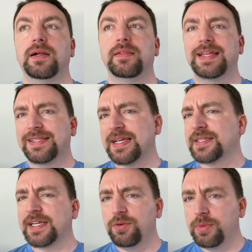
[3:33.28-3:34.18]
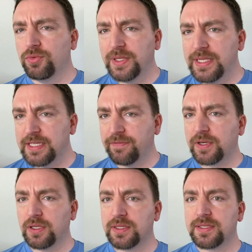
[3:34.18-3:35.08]
That sounds like it would be really
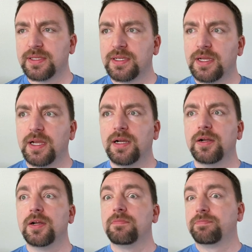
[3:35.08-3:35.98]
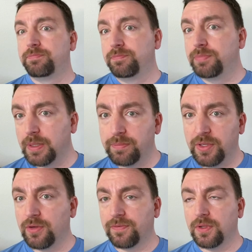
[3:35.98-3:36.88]
difficult, but
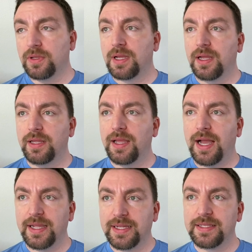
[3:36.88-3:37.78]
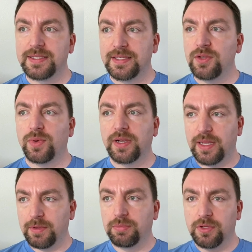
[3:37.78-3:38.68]
beautiful. I can see where
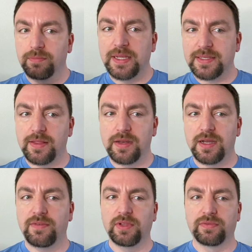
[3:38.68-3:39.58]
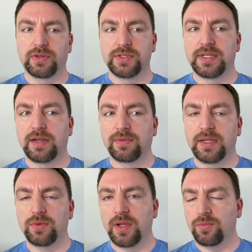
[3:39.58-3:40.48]
Amy Bloom, based on the novel of hers that I
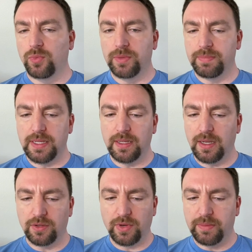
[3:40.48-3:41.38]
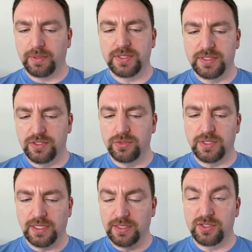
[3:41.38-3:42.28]
read, would be a great person to
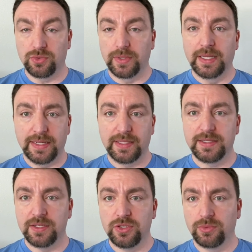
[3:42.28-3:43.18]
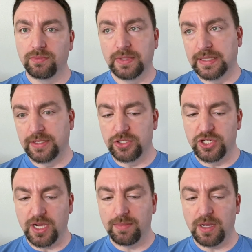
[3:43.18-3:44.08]
tell a story like this and do a really good
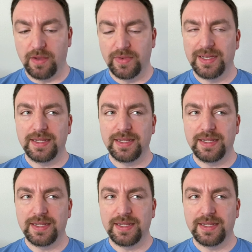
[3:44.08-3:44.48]
job of it.